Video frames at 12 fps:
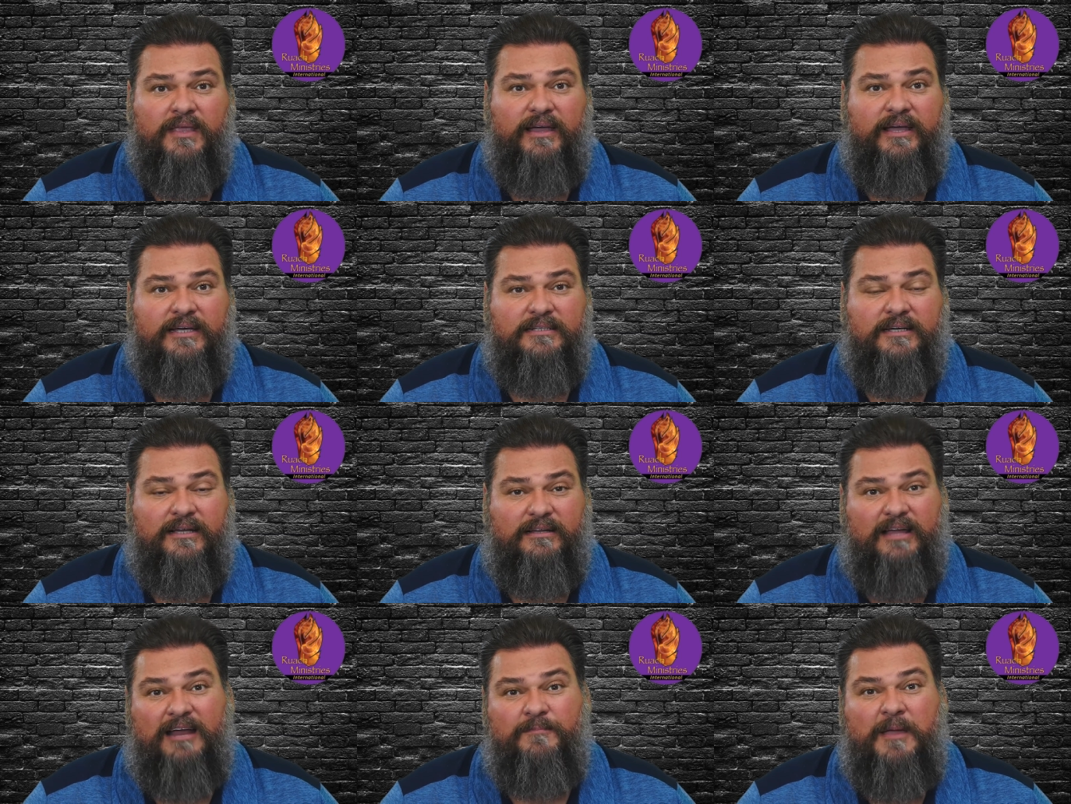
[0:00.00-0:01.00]
And uh, a
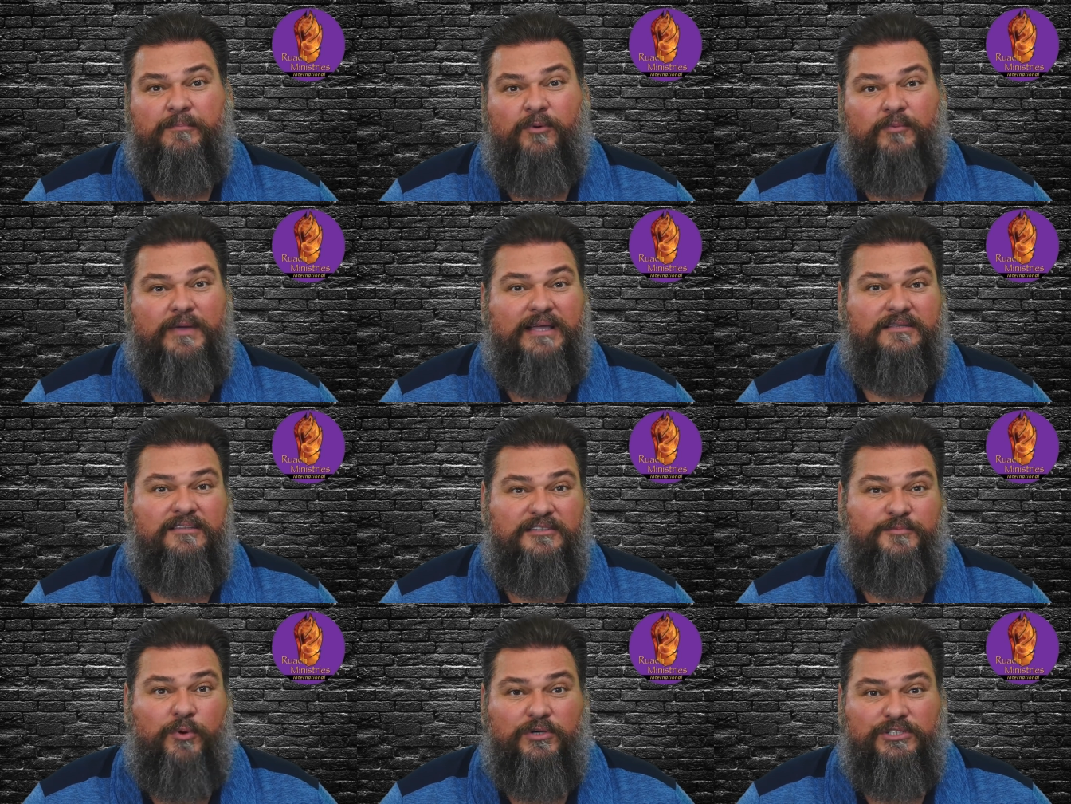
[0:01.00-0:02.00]
lot of people, when we get to
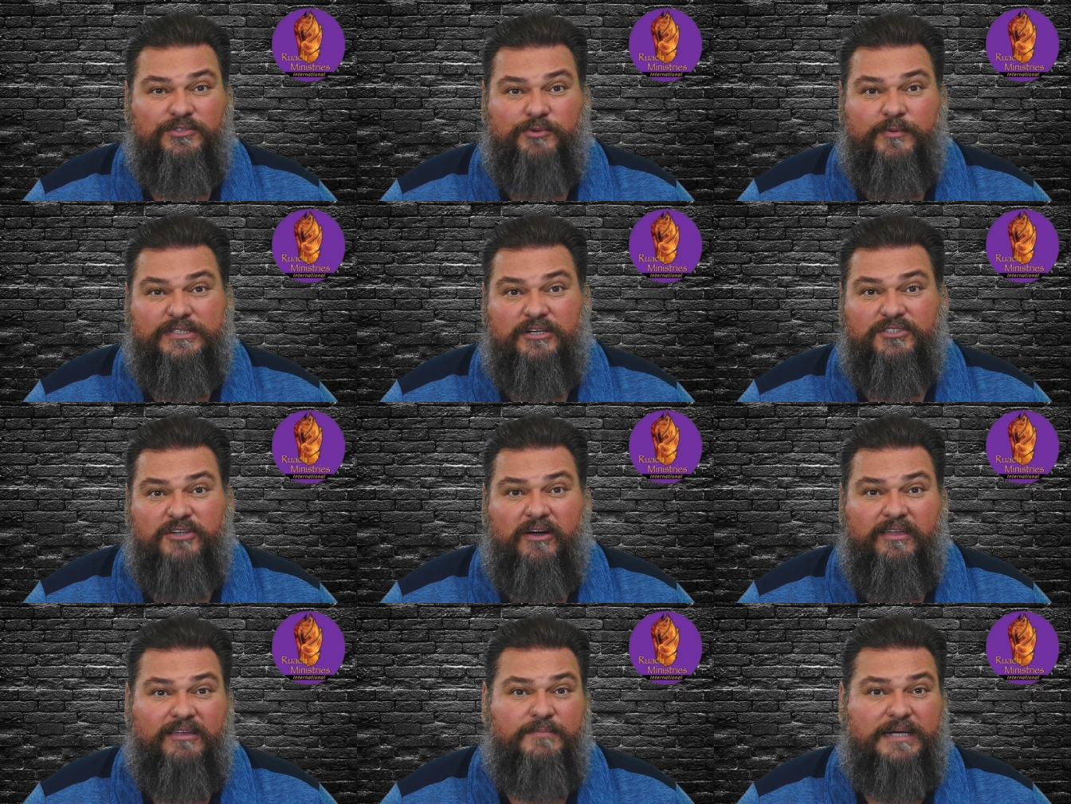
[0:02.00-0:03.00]
these portions where we start
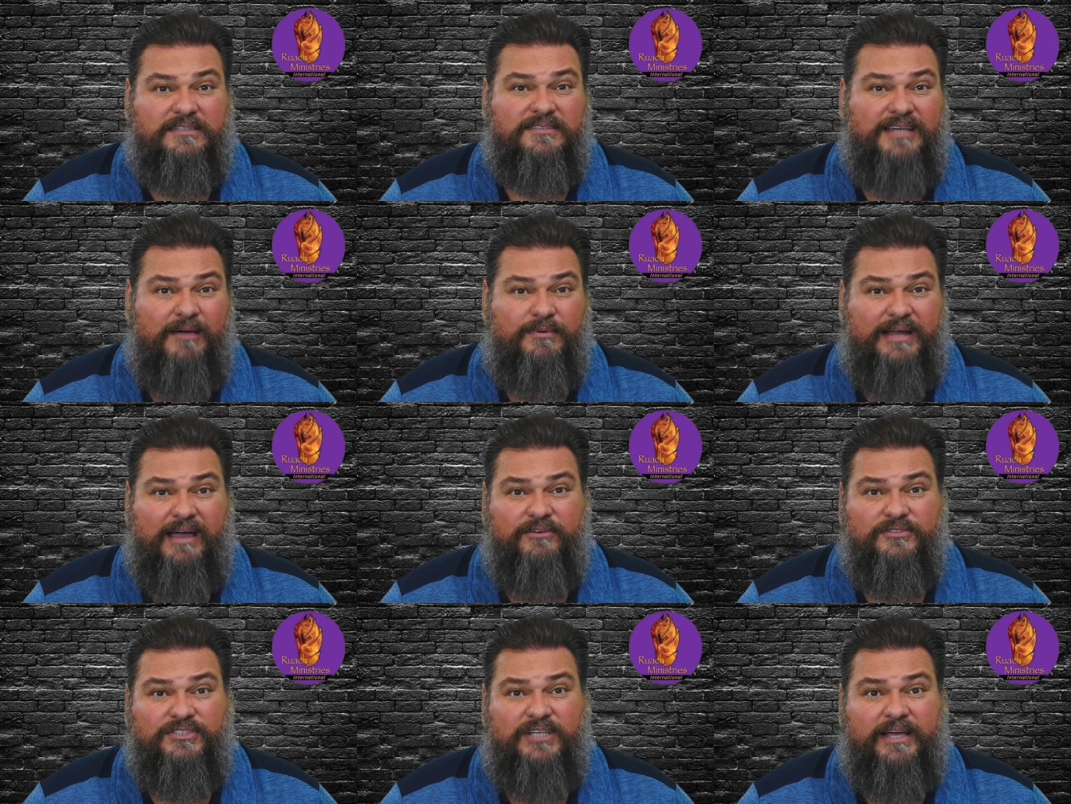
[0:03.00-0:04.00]
talking about the
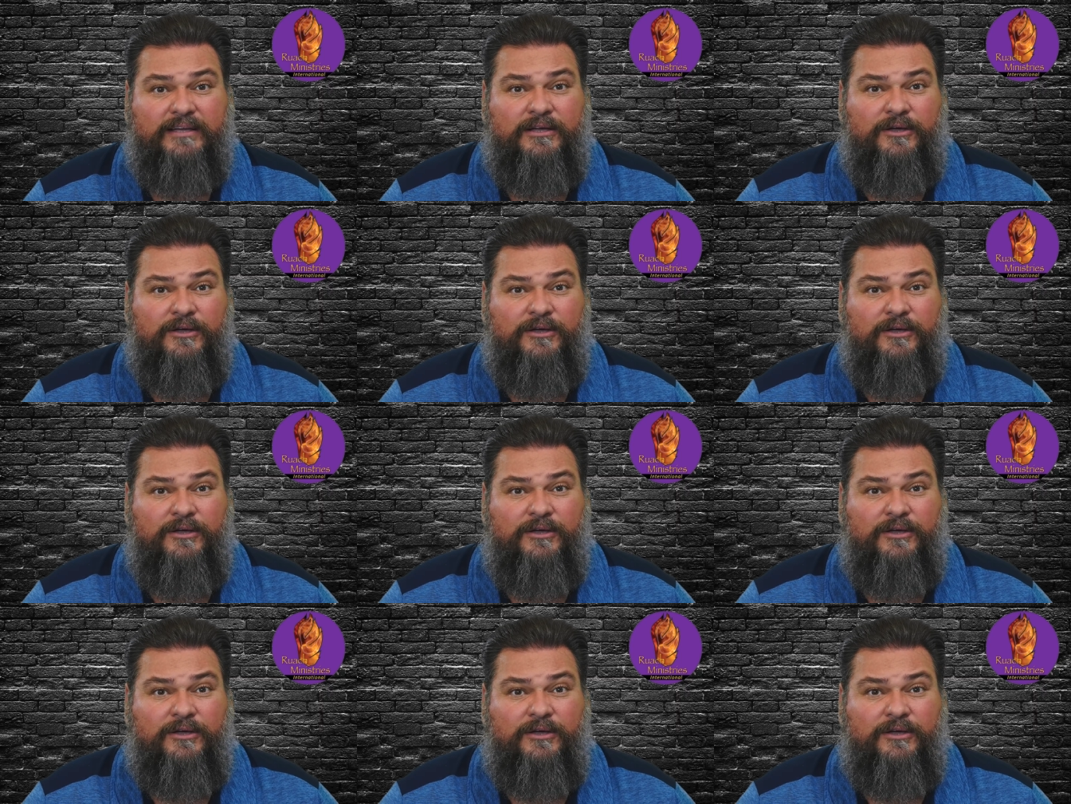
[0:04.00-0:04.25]
tabernacle, say,